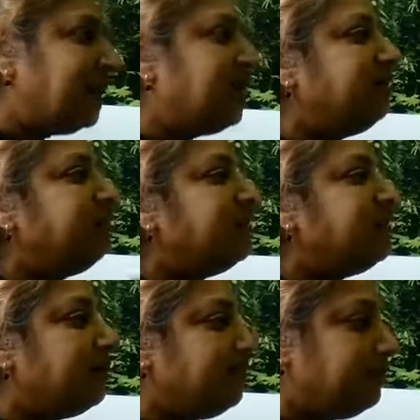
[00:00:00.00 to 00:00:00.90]
And when
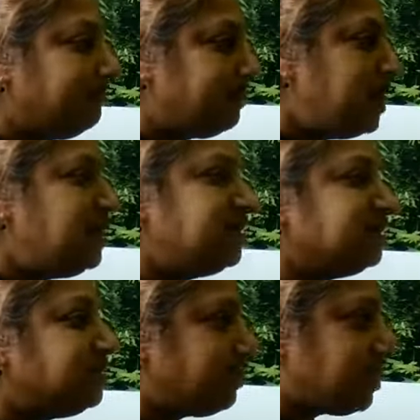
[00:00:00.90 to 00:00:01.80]
the pain
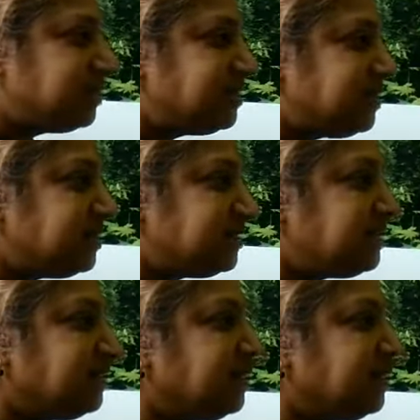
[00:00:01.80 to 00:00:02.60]
is processed,